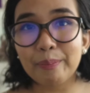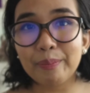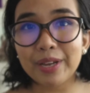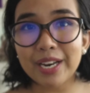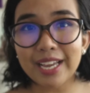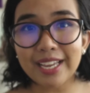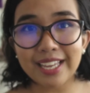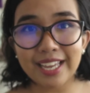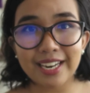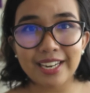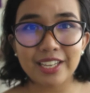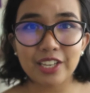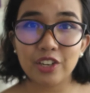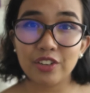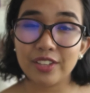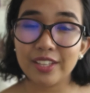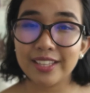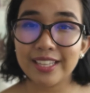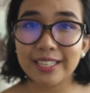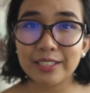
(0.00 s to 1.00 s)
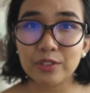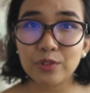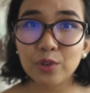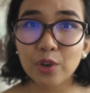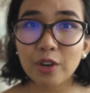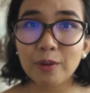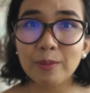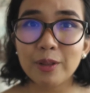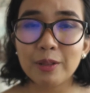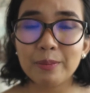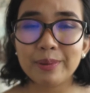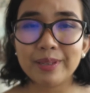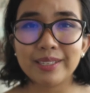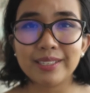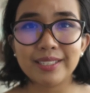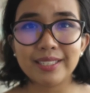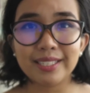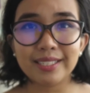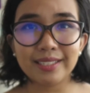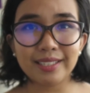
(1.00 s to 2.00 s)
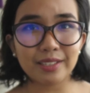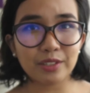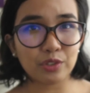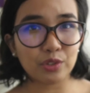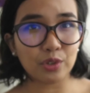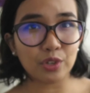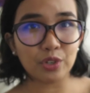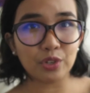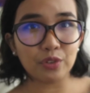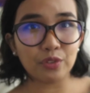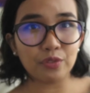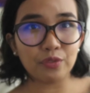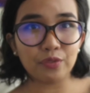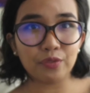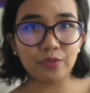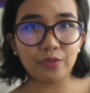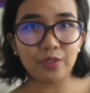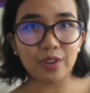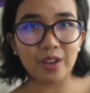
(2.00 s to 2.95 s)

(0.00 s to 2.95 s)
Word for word: But again, I hear that that's normal because this is sort of,